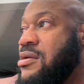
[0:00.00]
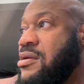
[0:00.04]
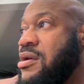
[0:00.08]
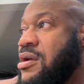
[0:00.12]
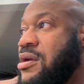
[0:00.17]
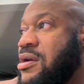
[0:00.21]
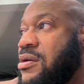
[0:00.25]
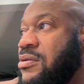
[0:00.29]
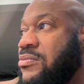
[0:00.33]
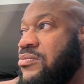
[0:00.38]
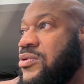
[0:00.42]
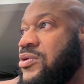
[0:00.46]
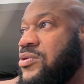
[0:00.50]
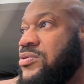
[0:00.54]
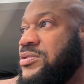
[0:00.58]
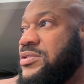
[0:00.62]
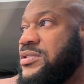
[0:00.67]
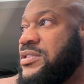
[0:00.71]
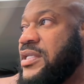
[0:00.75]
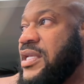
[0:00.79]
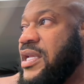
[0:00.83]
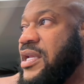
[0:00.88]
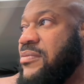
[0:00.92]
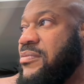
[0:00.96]
Um,
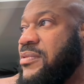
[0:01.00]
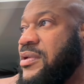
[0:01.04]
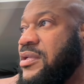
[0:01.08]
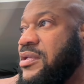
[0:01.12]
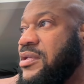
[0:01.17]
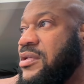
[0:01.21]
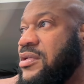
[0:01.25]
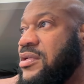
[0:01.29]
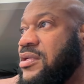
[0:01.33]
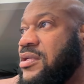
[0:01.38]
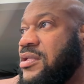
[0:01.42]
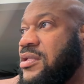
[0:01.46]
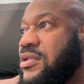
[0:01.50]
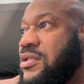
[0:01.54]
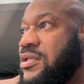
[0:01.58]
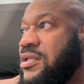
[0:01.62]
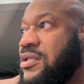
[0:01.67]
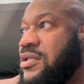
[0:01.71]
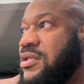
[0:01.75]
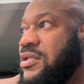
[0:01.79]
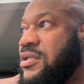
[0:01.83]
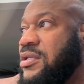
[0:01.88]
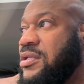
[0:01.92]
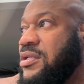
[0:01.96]
Rosie came in here to
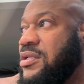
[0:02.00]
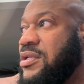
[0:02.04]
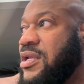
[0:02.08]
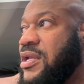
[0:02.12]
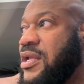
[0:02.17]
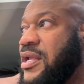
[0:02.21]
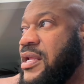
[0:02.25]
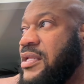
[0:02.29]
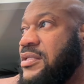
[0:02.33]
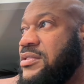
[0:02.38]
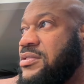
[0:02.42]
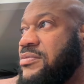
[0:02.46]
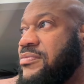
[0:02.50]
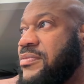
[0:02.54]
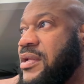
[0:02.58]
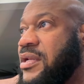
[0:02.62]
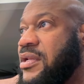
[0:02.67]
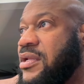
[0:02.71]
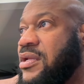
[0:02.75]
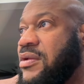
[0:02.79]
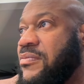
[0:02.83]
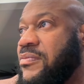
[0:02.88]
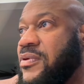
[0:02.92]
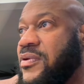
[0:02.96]
clean. I had
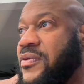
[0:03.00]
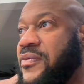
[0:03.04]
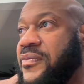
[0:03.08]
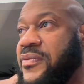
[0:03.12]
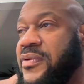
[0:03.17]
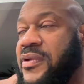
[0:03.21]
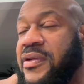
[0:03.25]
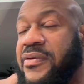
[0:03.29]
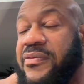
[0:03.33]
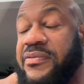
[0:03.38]
somebody come over. It